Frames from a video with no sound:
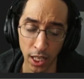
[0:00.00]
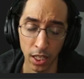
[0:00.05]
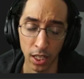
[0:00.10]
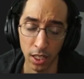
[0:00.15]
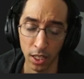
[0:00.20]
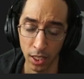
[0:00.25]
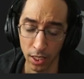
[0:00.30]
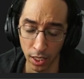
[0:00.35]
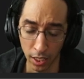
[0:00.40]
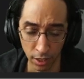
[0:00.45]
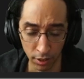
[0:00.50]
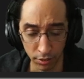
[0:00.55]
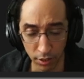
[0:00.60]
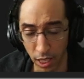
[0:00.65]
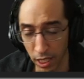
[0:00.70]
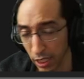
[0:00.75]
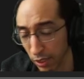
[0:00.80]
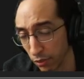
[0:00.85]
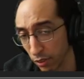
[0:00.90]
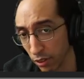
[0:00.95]
that hane is
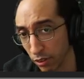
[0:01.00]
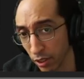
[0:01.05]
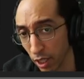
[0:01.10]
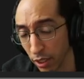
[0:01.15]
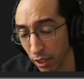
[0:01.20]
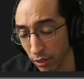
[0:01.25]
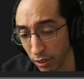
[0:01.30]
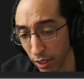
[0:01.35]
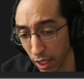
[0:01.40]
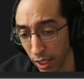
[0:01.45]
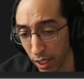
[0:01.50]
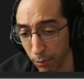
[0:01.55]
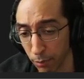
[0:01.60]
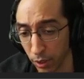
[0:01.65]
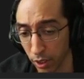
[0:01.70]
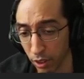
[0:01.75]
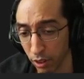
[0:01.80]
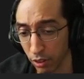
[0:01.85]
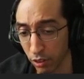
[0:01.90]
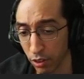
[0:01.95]
not even sente,
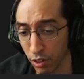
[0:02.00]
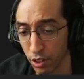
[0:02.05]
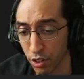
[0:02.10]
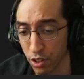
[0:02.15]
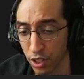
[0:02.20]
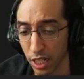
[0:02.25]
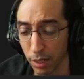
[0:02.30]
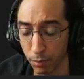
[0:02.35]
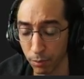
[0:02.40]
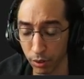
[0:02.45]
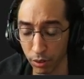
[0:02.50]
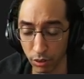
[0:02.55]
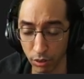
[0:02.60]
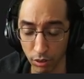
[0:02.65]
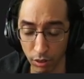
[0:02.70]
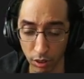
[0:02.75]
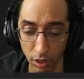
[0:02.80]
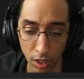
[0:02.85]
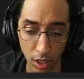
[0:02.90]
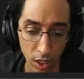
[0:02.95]
because this shape
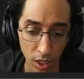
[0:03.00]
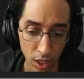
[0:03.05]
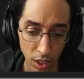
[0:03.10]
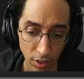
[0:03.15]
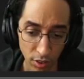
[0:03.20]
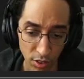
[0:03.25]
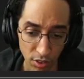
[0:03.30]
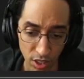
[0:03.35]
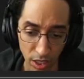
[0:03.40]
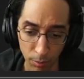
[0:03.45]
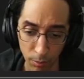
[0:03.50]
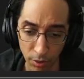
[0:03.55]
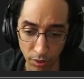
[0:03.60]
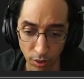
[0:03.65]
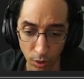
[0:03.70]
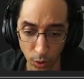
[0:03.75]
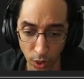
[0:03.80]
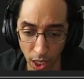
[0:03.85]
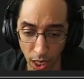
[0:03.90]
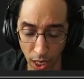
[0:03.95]
is
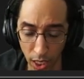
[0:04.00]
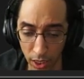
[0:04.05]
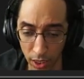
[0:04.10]
okay.